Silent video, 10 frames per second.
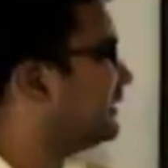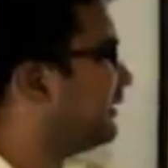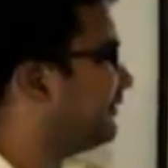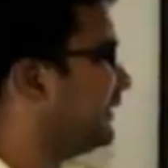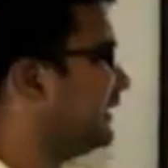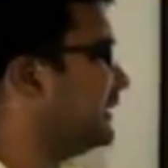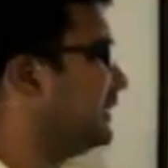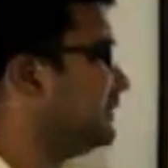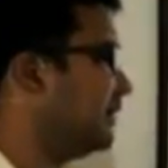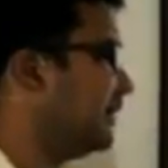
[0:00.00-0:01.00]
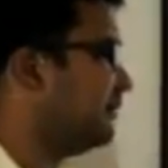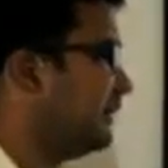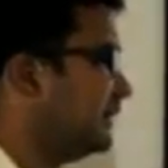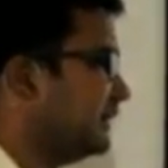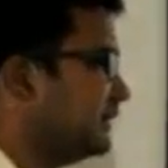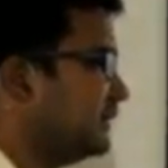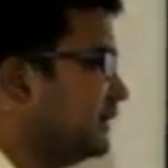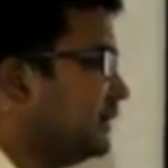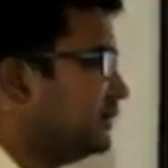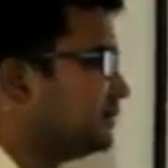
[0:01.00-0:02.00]
a definite advantage.
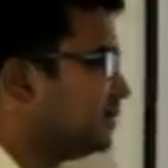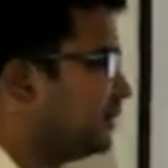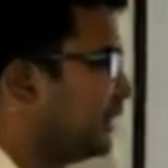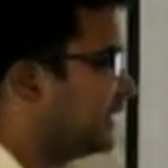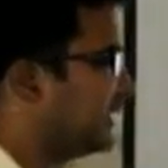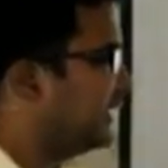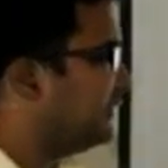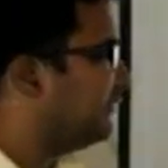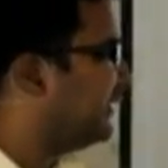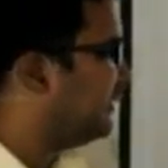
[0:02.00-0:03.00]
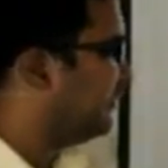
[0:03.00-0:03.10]
So again,